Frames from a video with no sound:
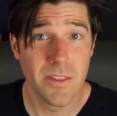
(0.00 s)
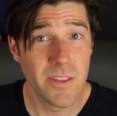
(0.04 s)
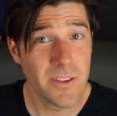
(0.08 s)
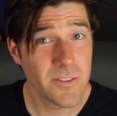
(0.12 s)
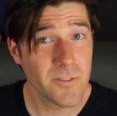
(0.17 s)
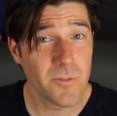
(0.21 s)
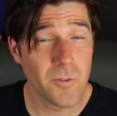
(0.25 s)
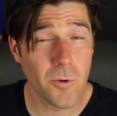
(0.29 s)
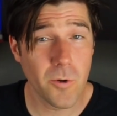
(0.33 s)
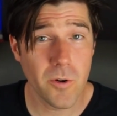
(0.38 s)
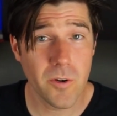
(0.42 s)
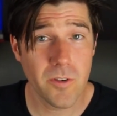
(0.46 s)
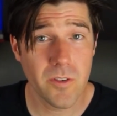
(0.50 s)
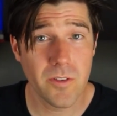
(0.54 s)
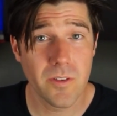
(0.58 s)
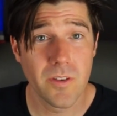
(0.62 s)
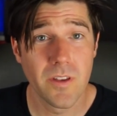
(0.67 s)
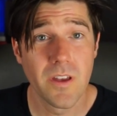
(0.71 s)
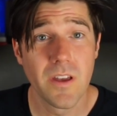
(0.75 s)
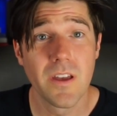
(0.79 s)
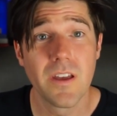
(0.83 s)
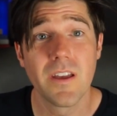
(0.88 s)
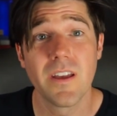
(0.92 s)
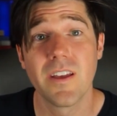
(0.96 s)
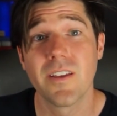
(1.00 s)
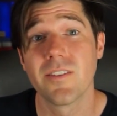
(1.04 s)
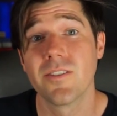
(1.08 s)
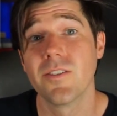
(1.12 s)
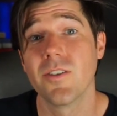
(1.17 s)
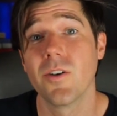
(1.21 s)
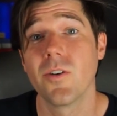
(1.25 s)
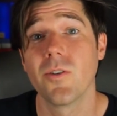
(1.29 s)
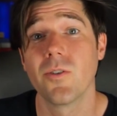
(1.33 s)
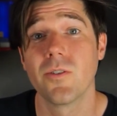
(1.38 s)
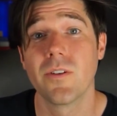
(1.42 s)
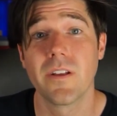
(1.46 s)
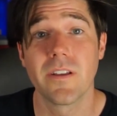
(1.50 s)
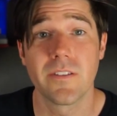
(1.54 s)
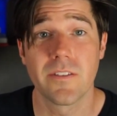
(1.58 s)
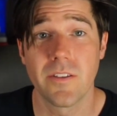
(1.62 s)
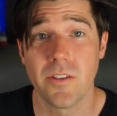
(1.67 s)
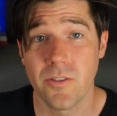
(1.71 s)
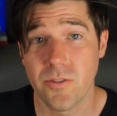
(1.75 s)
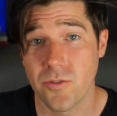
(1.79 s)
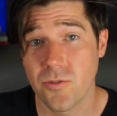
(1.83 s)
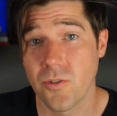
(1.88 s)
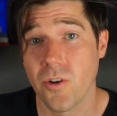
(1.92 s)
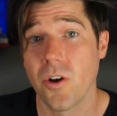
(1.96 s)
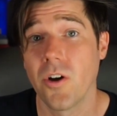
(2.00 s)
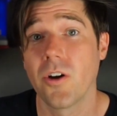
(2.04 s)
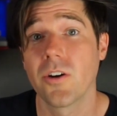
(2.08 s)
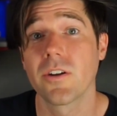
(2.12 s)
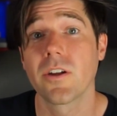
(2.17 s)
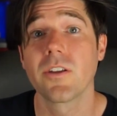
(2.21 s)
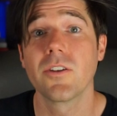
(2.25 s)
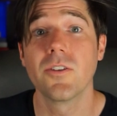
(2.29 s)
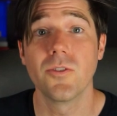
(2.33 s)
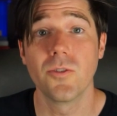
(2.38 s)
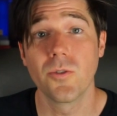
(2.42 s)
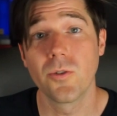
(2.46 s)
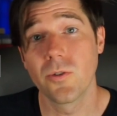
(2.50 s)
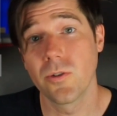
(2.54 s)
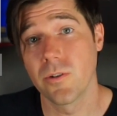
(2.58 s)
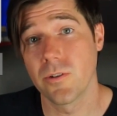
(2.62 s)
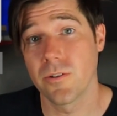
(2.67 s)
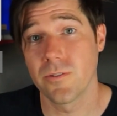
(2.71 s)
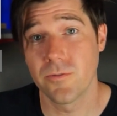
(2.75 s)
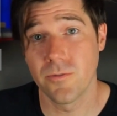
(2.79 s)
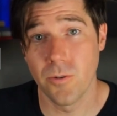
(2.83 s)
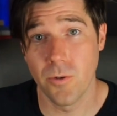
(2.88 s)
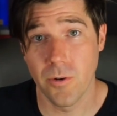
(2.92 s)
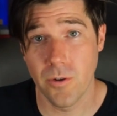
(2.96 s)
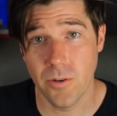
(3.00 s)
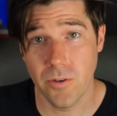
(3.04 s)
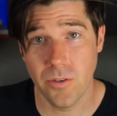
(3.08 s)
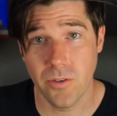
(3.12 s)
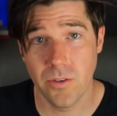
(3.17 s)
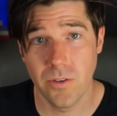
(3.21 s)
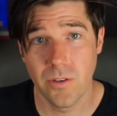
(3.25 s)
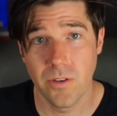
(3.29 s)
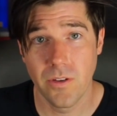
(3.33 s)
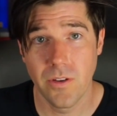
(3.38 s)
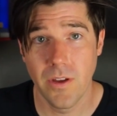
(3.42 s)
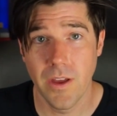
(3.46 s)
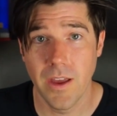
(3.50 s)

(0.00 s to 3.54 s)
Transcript: This force is known as the strong nuclear force,